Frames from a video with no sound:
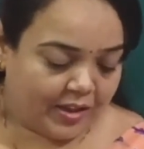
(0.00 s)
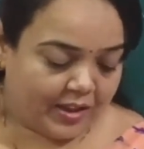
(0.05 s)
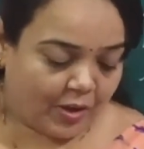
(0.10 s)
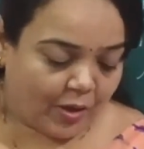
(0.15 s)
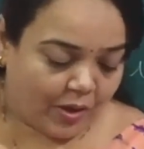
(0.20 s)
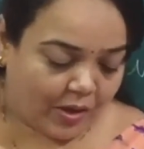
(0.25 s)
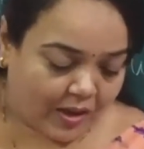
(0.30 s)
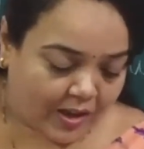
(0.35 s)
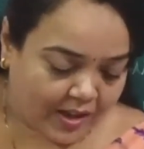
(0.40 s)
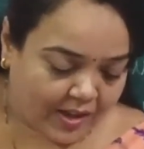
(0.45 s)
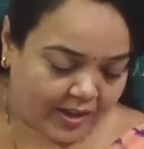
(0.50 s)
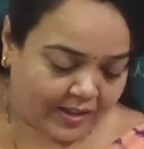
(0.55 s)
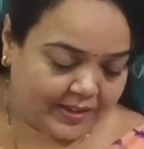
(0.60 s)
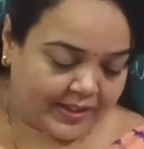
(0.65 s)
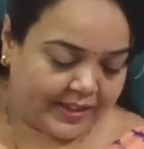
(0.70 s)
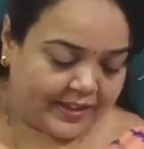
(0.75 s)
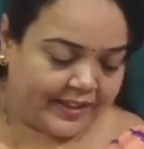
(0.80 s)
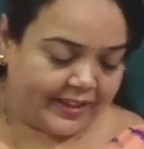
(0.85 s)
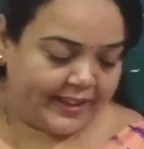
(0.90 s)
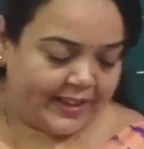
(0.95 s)

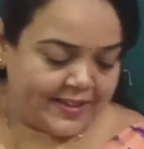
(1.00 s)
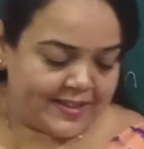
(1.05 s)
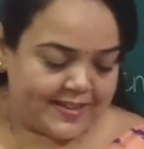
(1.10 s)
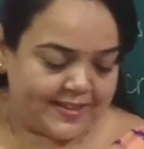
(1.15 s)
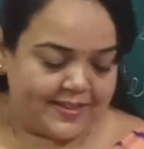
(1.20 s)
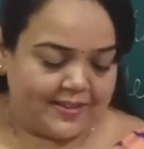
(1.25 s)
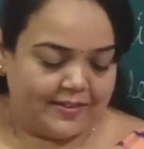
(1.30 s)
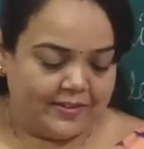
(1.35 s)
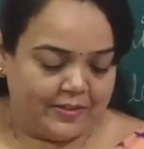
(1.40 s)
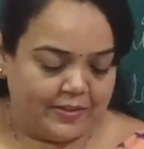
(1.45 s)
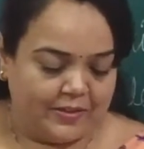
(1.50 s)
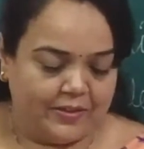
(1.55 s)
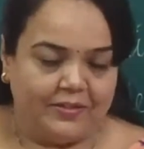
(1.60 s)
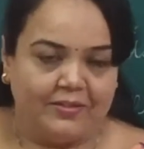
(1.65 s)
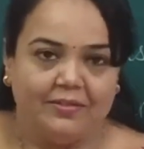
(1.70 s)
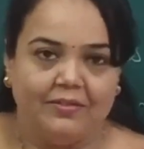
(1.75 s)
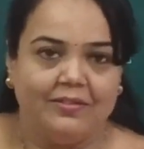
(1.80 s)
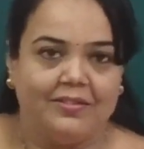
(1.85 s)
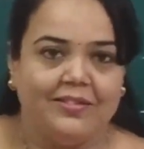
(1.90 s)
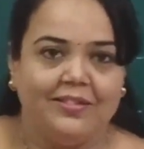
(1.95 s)
The Greeks,
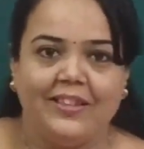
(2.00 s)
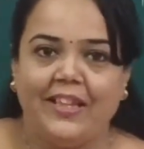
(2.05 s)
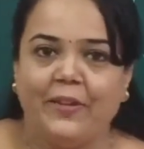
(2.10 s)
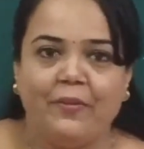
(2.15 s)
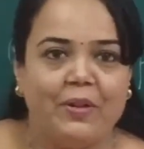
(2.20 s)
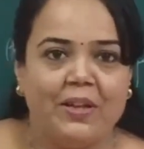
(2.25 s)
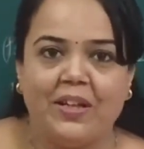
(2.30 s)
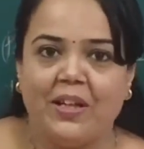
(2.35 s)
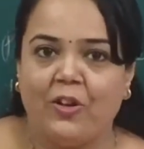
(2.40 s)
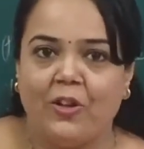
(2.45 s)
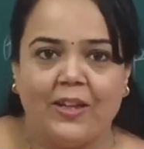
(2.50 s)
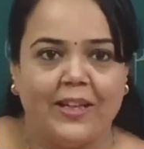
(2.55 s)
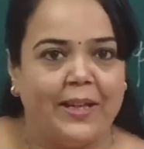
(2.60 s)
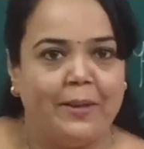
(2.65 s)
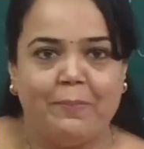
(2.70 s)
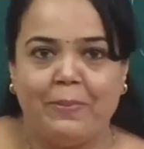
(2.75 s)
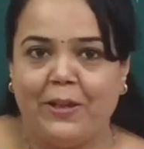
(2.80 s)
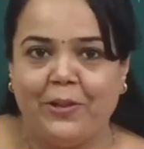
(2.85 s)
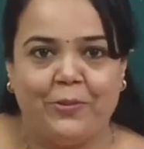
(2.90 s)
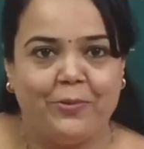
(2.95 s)
they were not
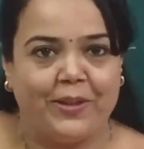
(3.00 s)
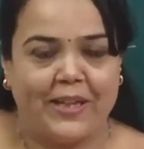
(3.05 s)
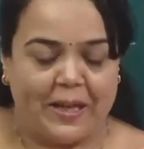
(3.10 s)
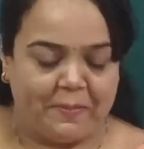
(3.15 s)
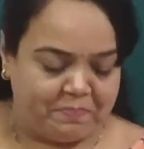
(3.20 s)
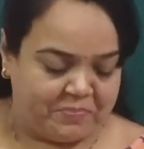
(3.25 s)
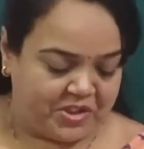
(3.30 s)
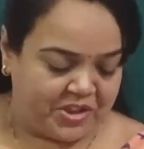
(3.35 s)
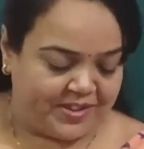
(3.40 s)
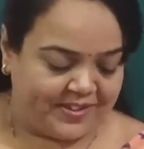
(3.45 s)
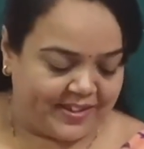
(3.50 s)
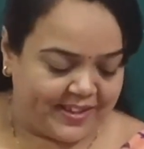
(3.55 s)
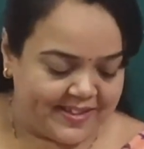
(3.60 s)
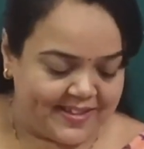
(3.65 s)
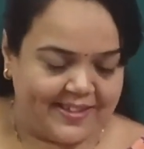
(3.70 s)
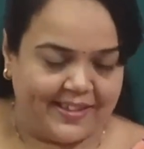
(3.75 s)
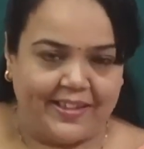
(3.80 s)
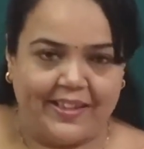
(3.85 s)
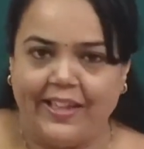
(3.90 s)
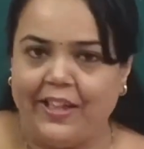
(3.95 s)
able to capture the
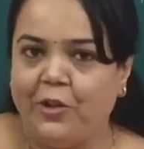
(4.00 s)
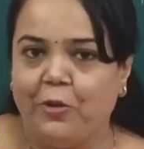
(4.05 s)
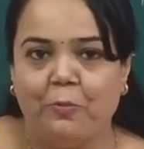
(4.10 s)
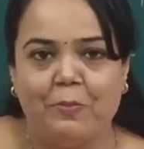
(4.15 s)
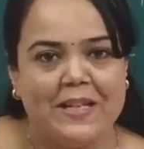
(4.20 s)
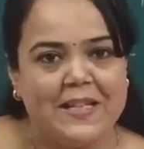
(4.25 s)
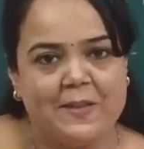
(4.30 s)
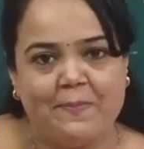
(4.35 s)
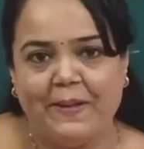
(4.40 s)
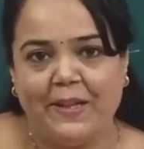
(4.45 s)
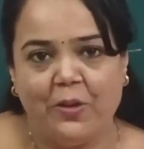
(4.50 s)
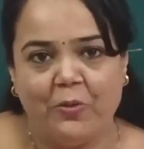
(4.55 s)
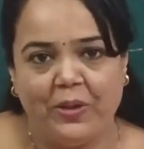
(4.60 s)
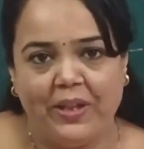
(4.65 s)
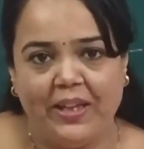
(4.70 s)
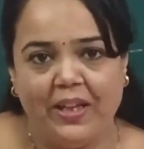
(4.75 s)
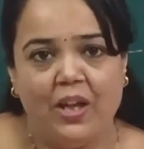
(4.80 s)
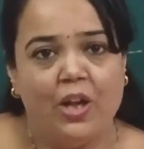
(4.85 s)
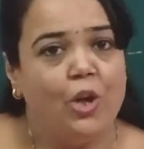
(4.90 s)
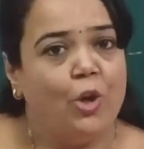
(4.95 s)
city. You must be
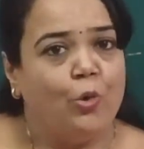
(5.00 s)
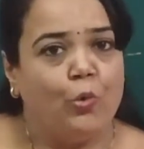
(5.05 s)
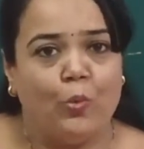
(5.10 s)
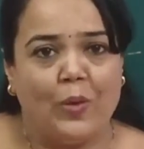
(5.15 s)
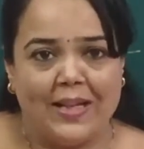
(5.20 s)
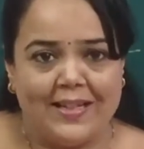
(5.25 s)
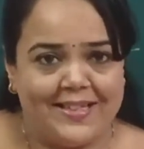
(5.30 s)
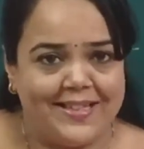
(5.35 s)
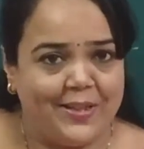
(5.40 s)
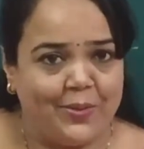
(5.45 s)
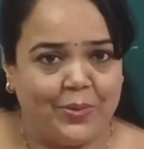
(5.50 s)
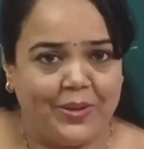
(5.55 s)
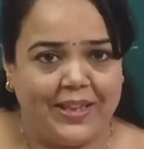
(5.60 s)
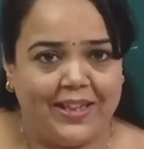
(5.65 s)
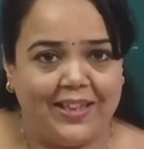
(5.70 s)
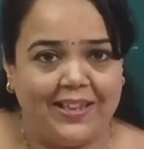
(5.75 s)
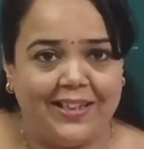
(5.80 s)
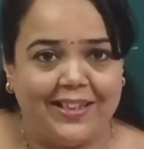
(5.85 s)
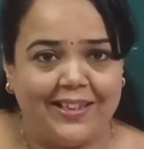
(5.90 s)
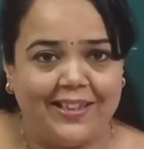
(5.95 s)
knowing, once you
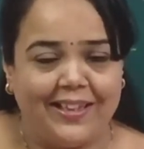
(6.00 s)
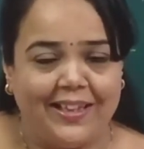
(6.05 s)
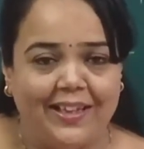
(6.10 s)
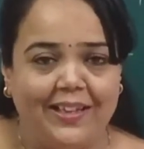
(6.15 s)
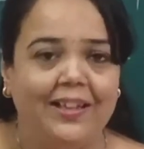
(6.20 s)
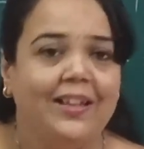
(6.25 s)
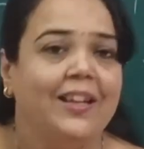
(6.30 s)
kill the king